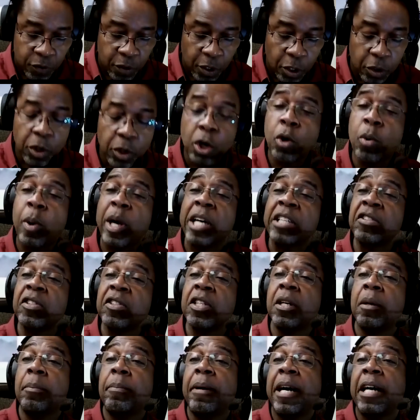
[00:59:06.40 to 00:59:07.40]
the
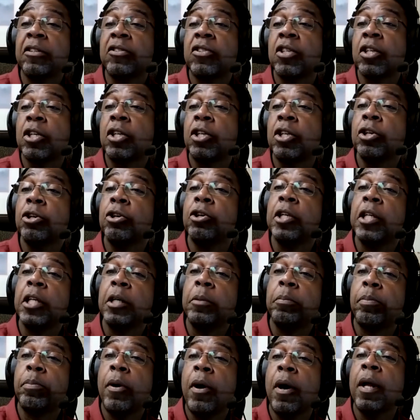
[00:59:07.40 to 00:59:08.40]
question about security,
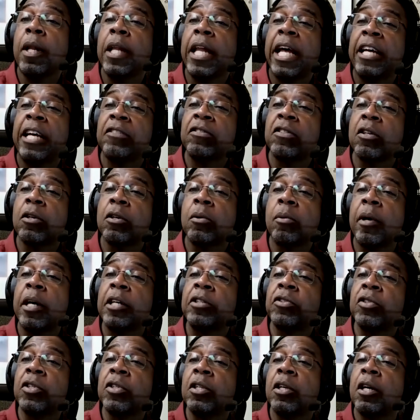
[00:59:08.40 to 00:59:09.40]
Paul asked the
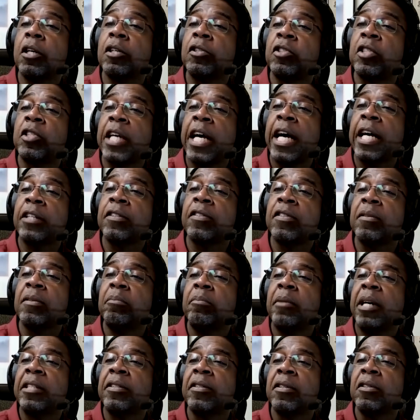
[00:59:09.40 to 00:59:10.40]
question, are chats and
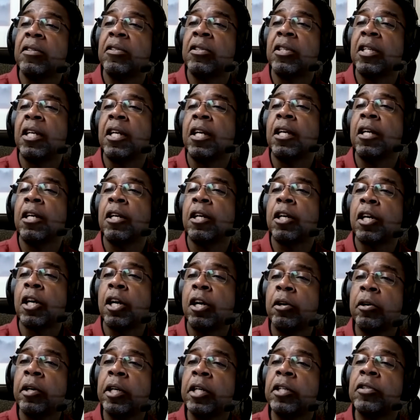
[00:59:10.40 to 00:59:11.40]
messaging
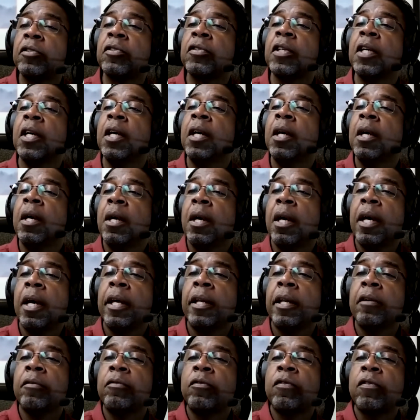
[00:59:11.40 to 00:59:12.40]
encouraged? And
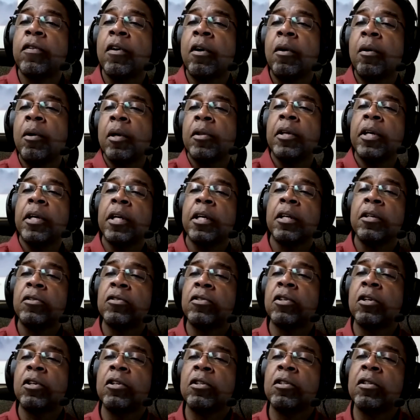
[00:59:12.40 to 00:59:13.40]
if so, are there
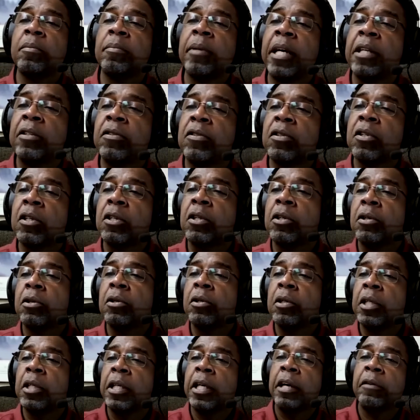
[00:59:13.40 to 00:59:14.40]
concerns about
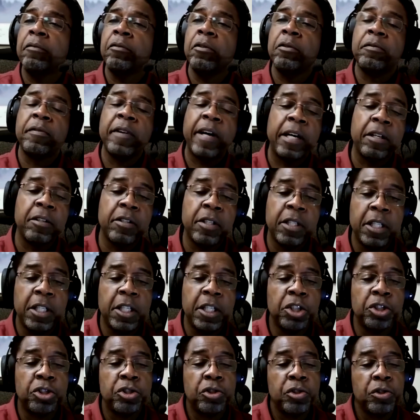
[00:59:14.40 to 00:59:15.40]
security? Have you found any
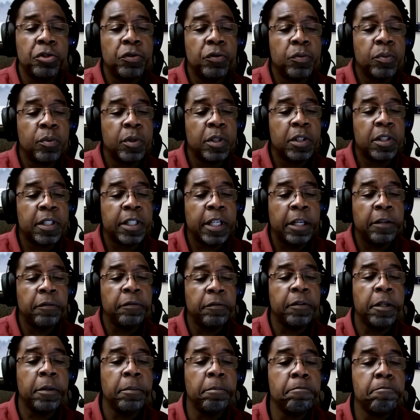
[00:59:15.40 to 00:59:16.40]
issues with
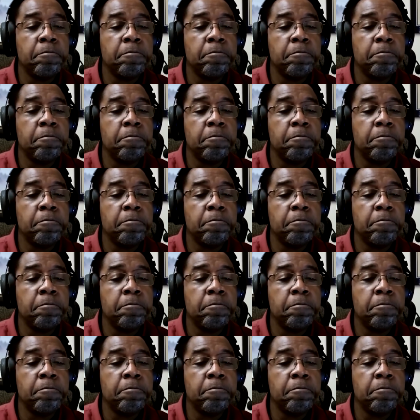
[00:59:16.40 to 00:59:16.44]
safety?